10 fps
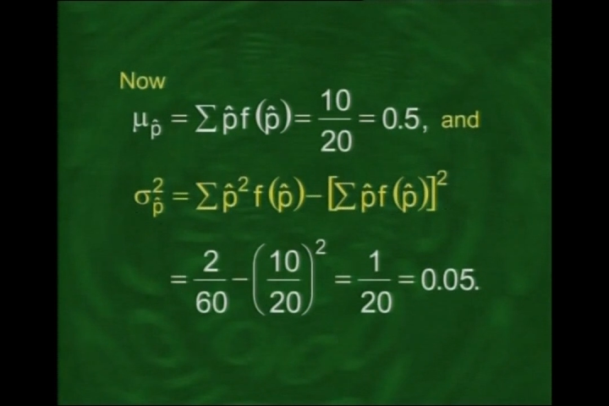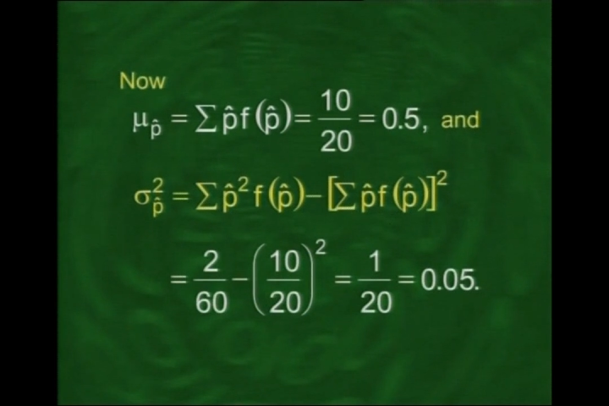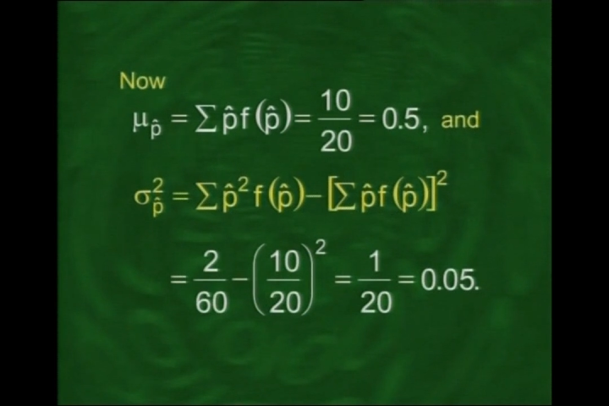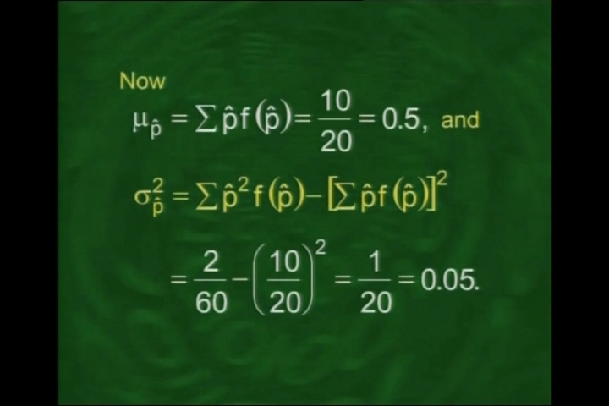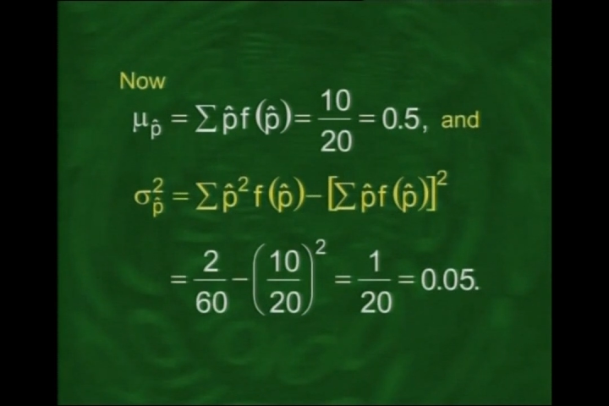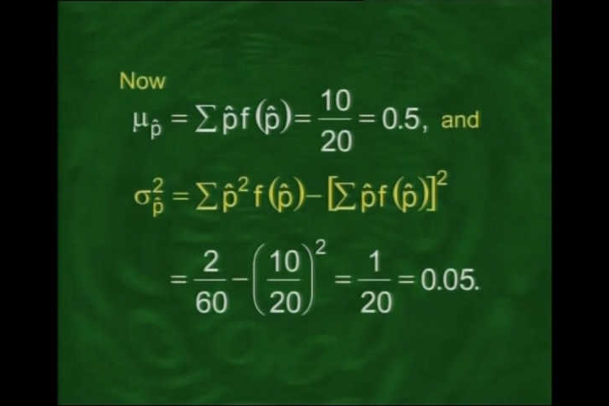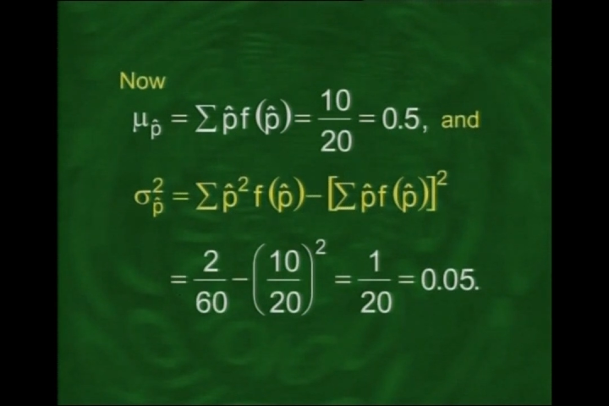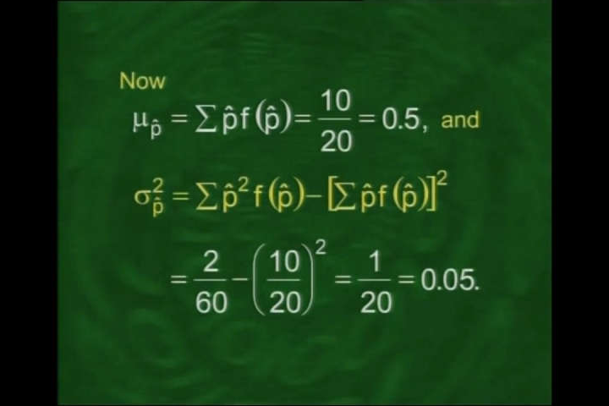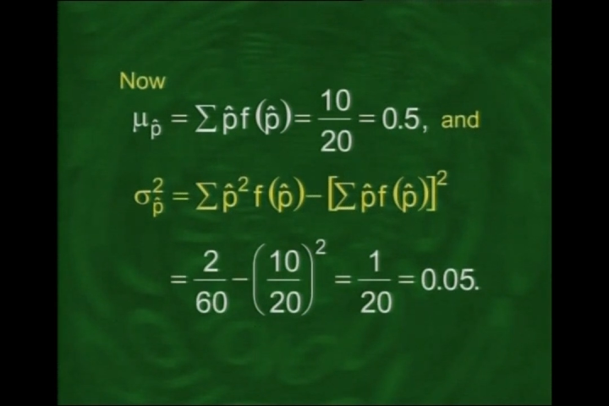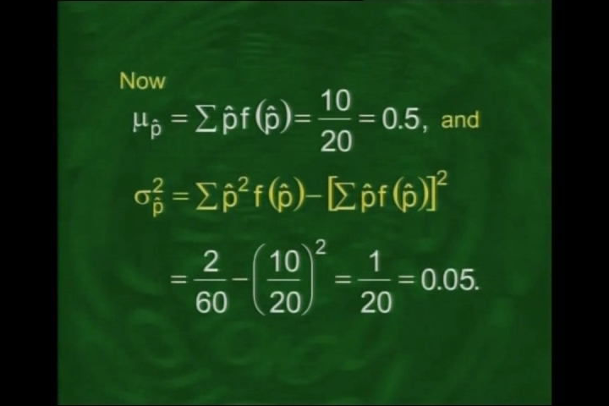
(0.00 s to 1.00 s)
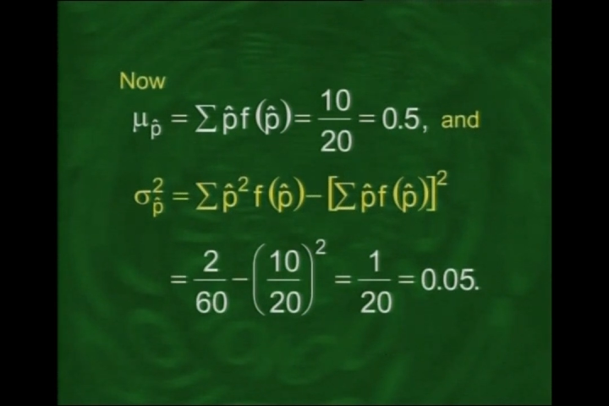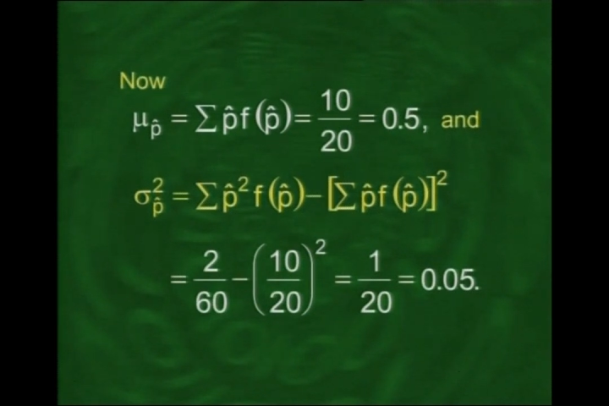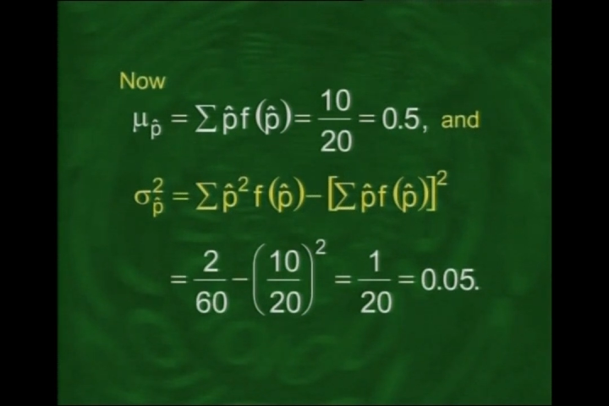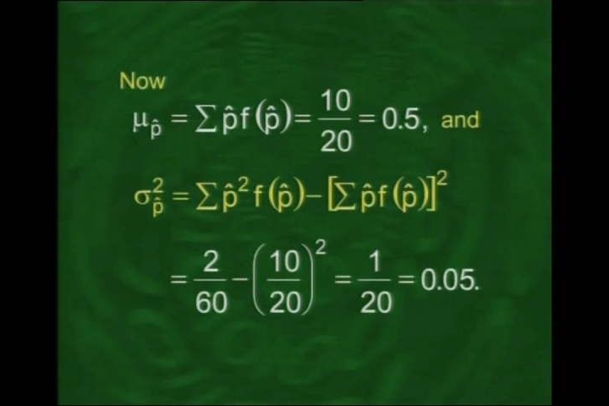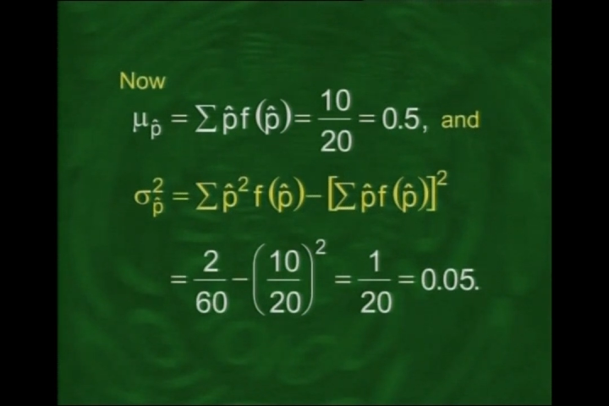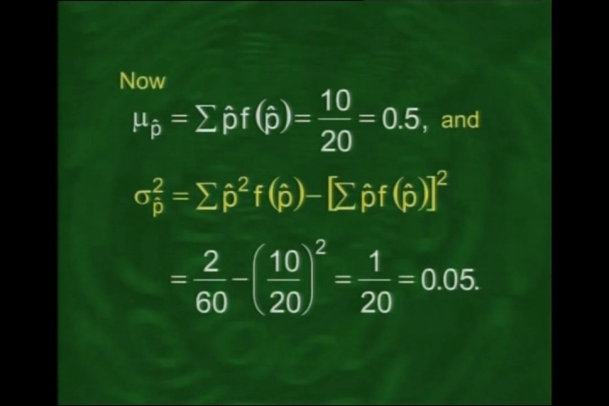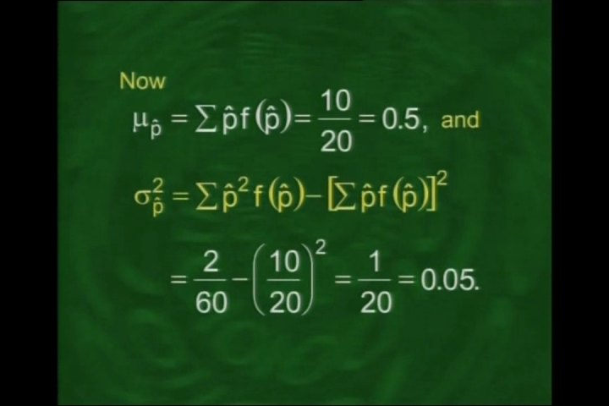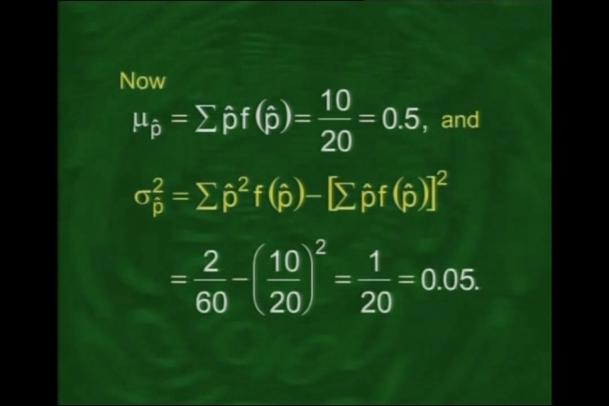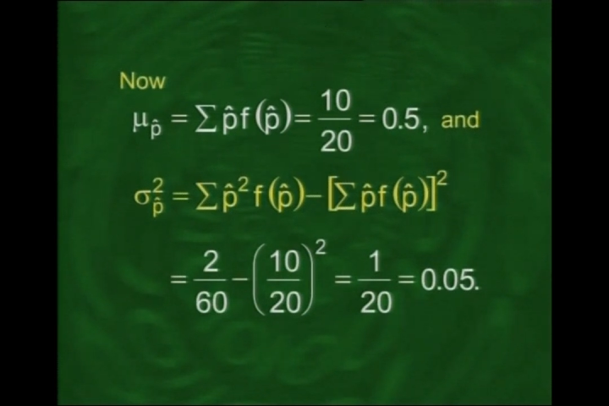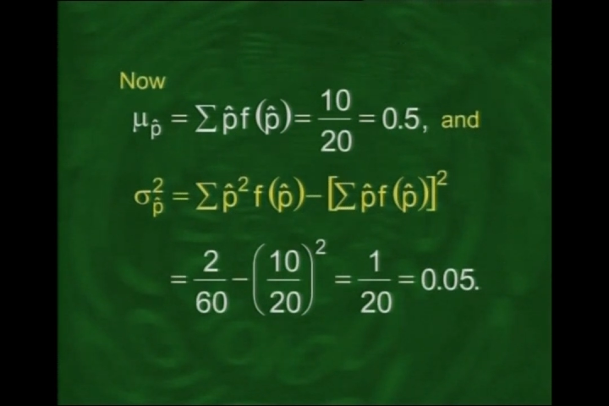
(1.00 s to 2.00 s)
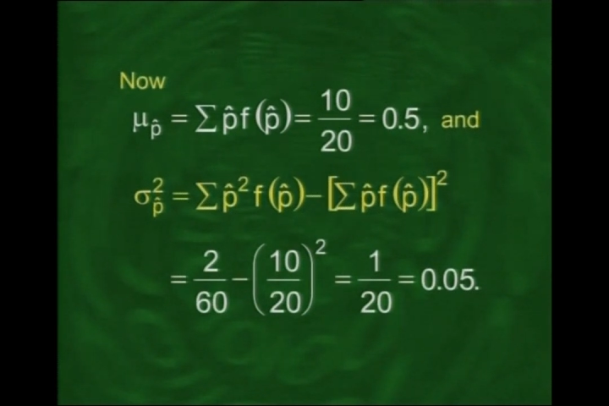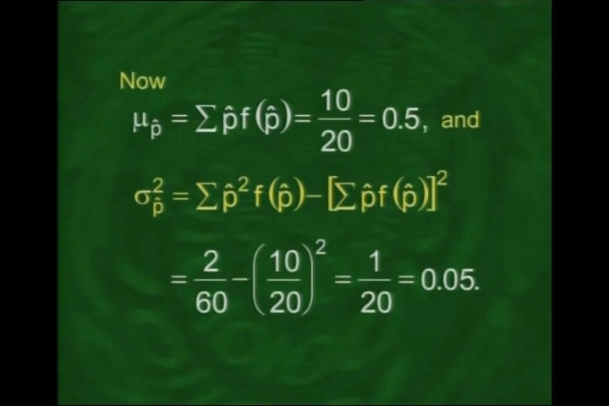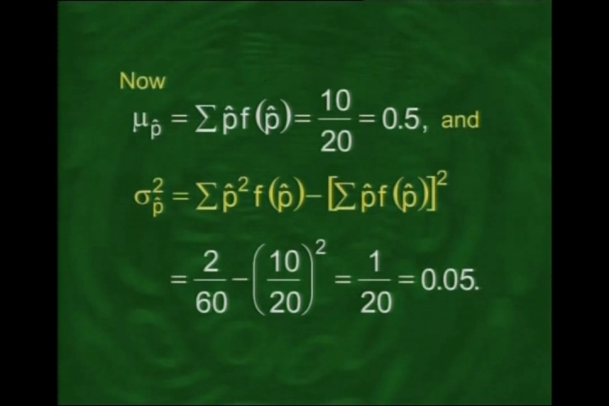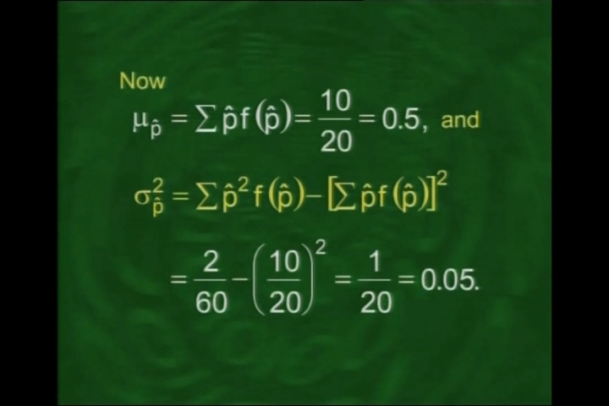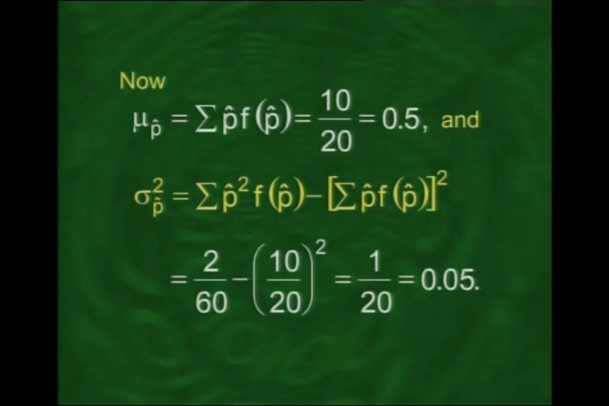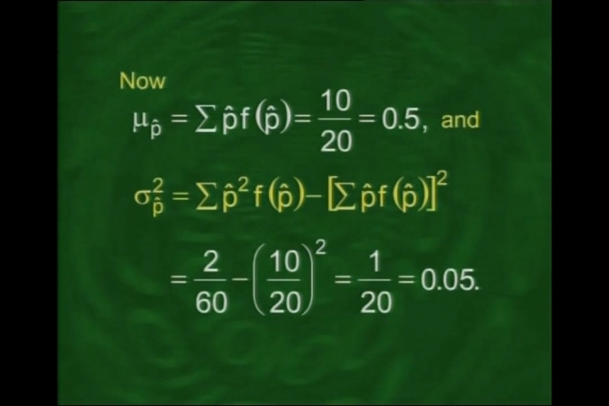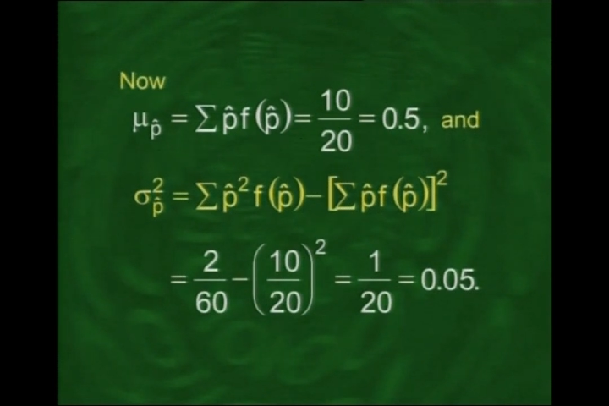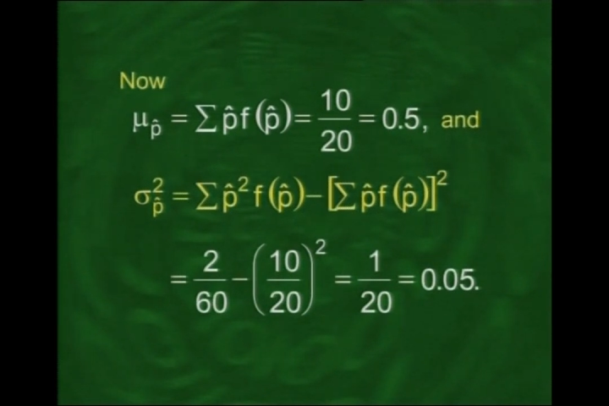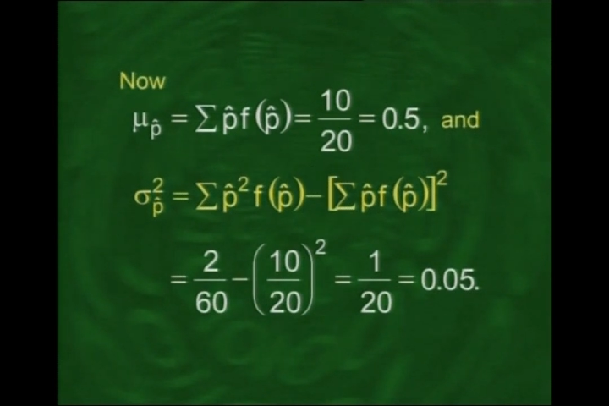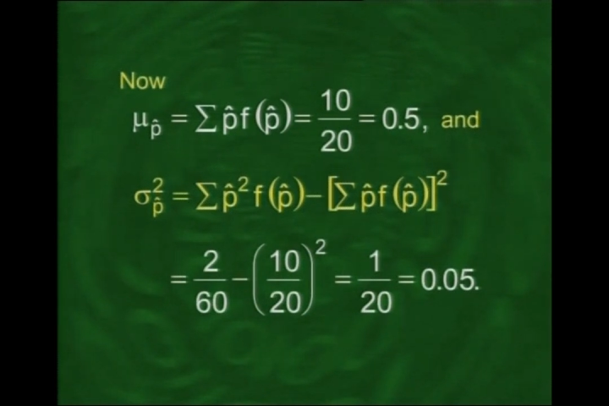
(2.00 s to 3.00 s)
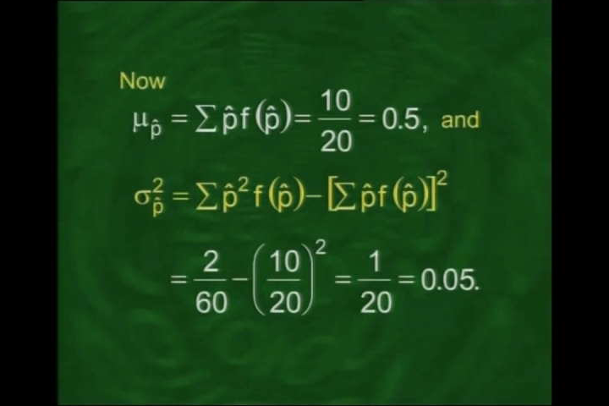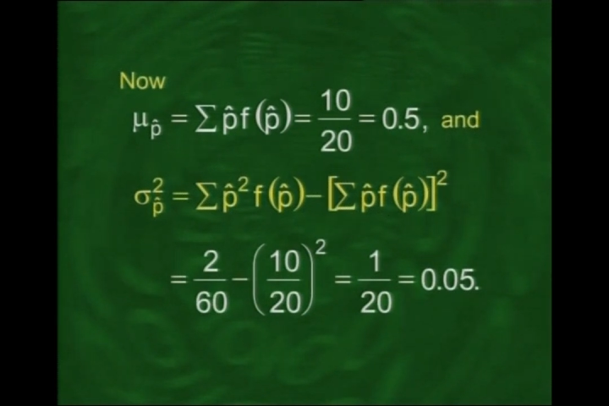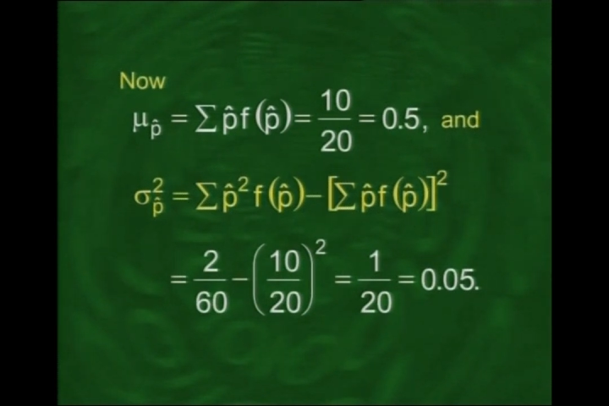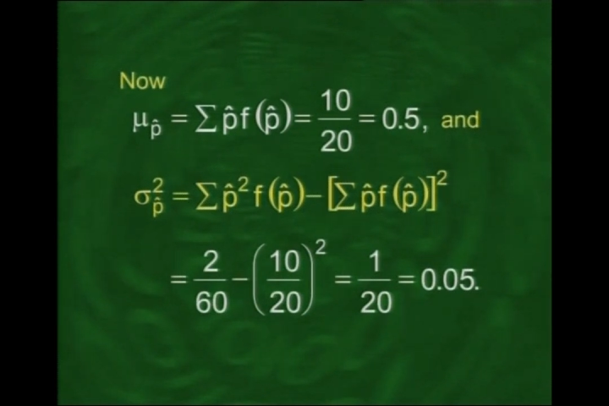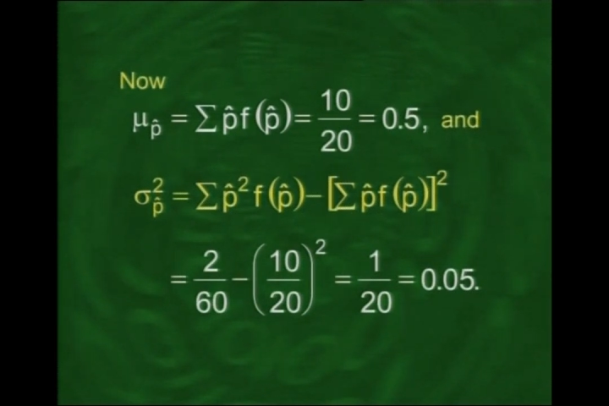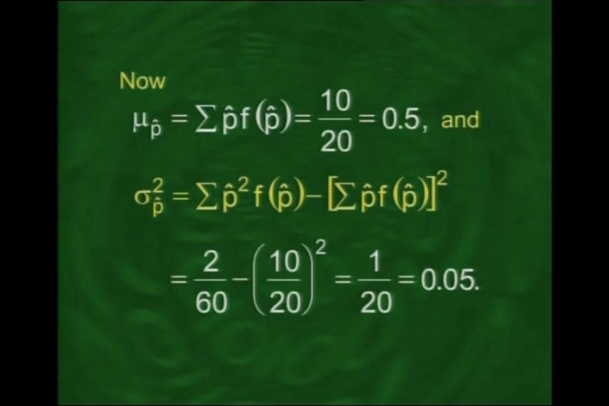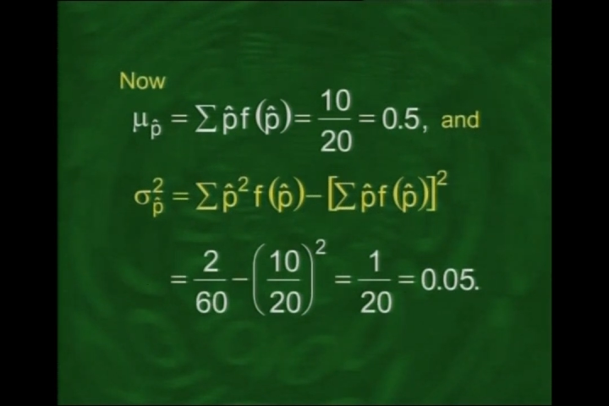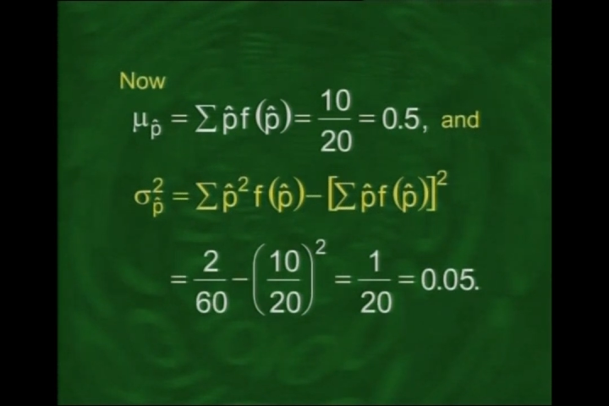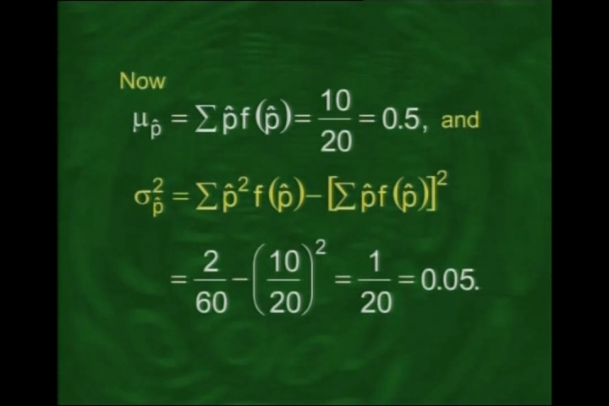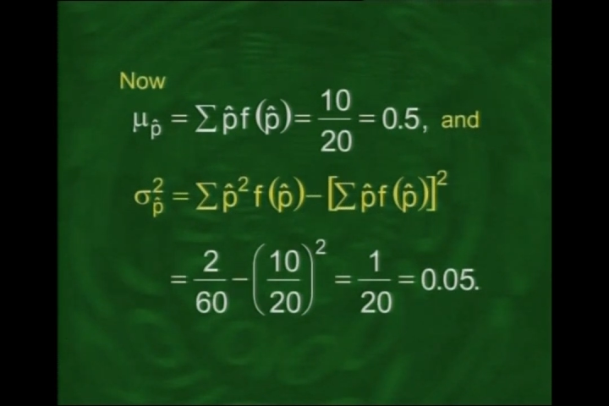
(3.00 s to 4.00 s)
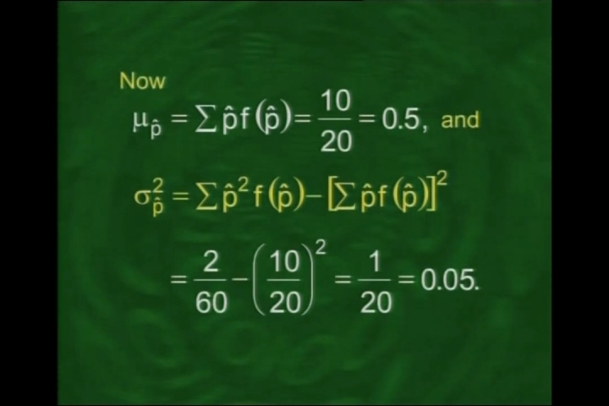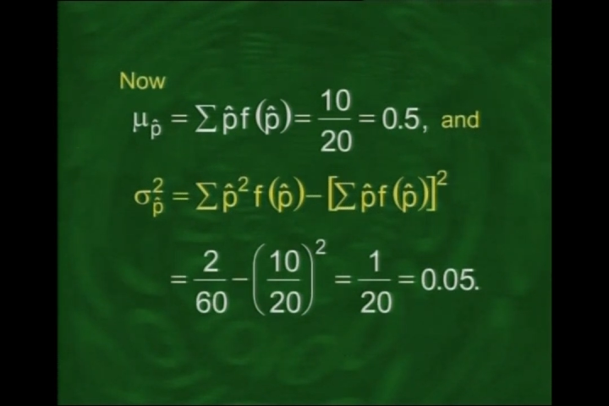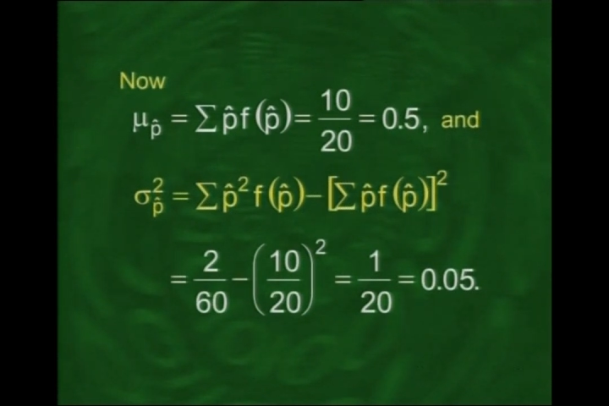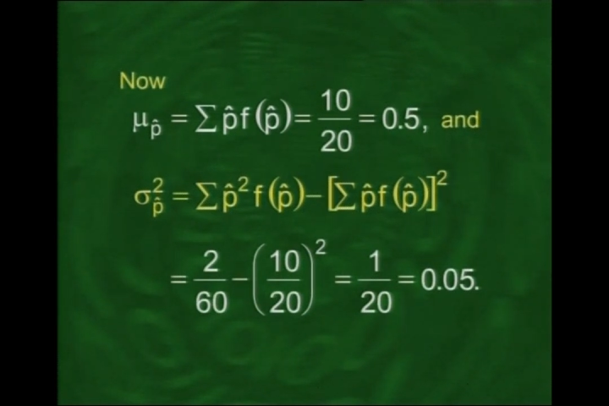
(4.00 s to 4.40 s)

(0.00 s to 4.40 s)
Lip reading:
(no speaker visible)